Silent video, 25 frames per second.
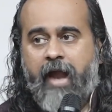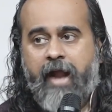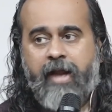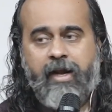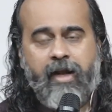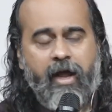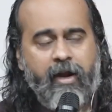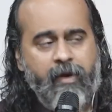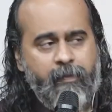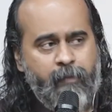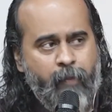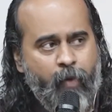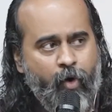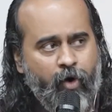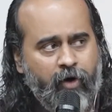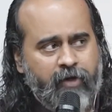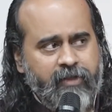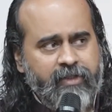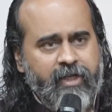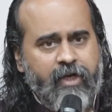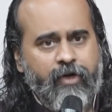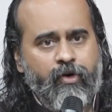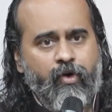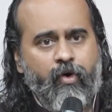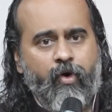and
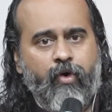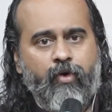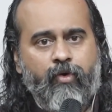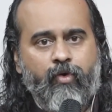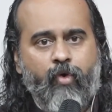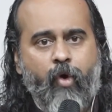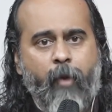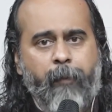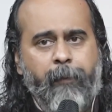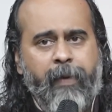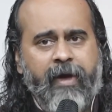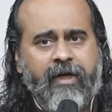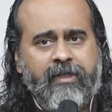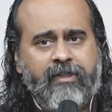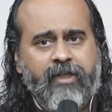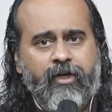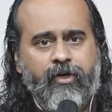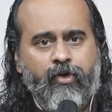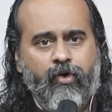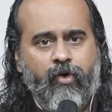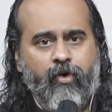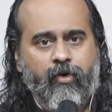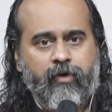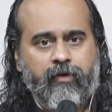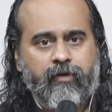unbolt the door, open the
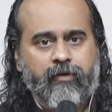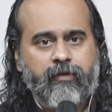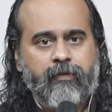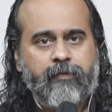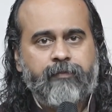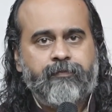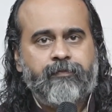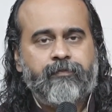door.